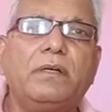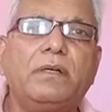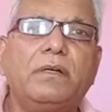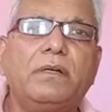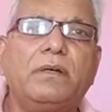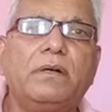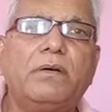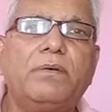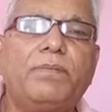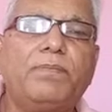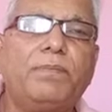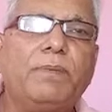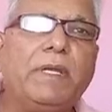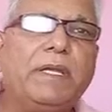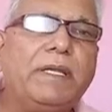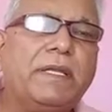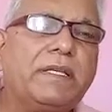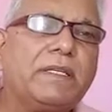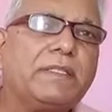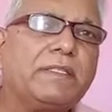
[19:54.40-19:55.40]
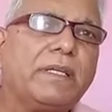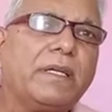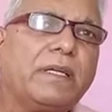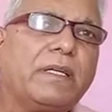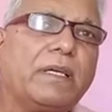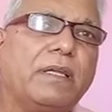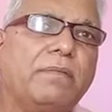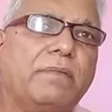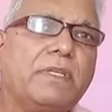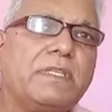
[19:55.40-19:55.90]
of pleadings and
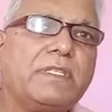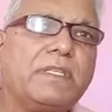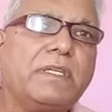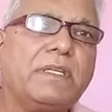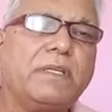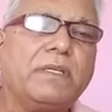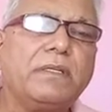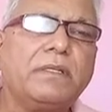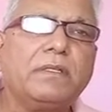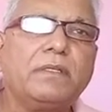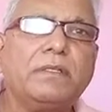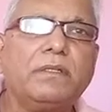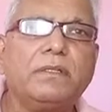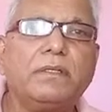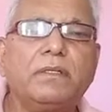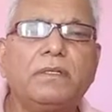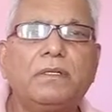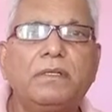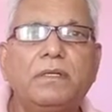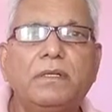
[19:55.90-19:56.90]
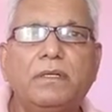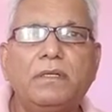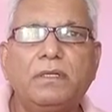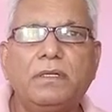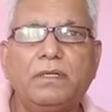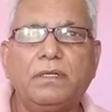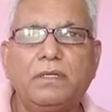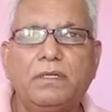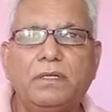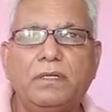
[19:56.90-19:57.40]
conveyancing.
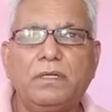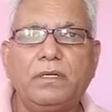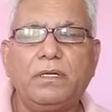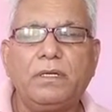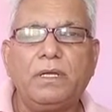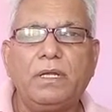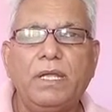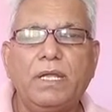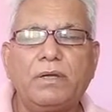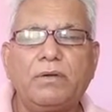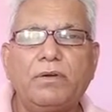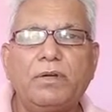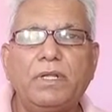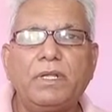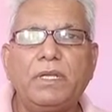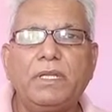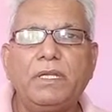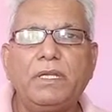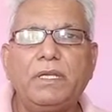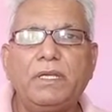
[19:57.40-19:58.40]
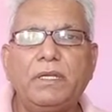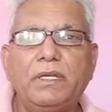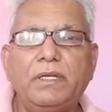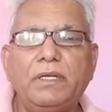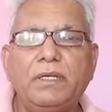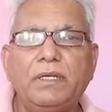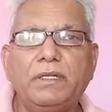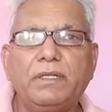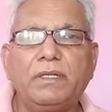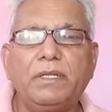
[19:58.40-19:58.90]

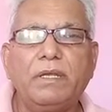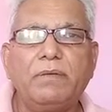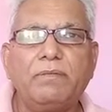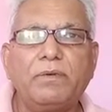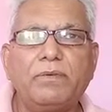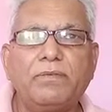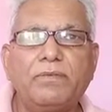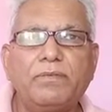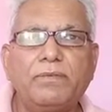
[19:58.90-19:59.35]
accordingly name of